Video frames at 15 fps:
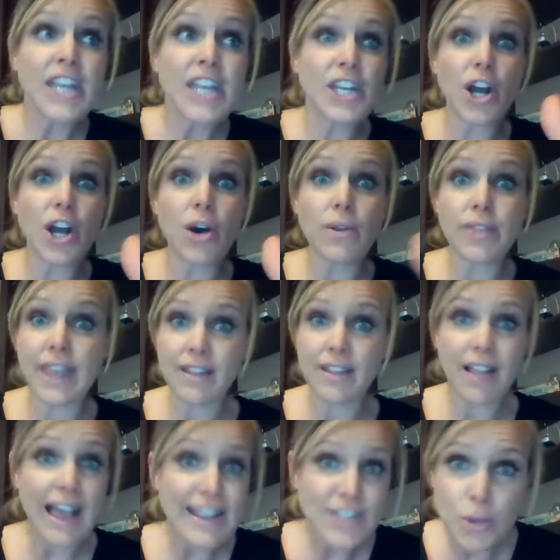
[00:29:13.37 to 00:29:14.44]
You know, in
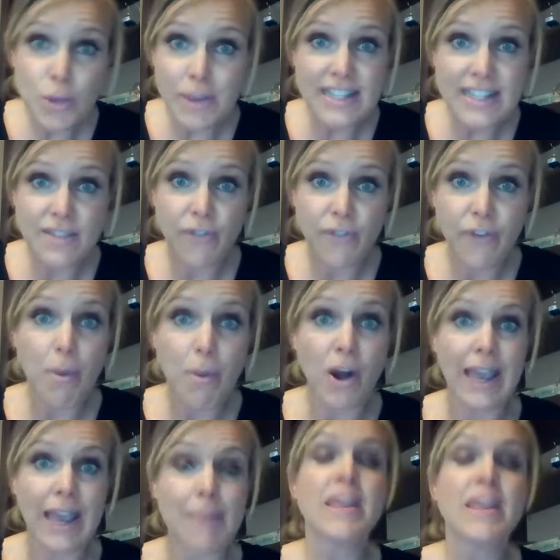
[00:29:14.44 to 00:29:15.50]
the last 2 minutes of the
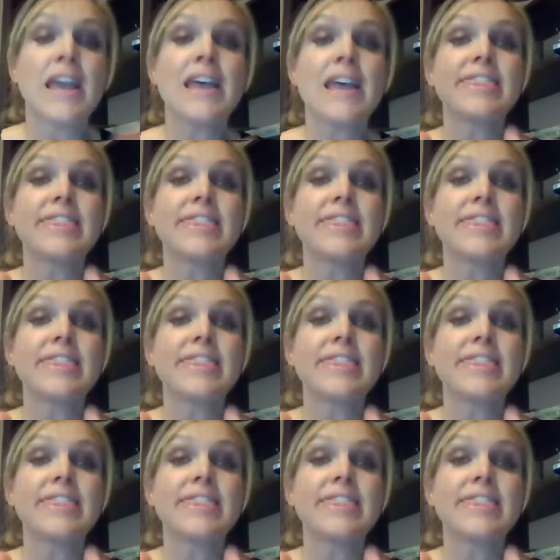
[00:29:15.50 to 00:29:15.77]
football game,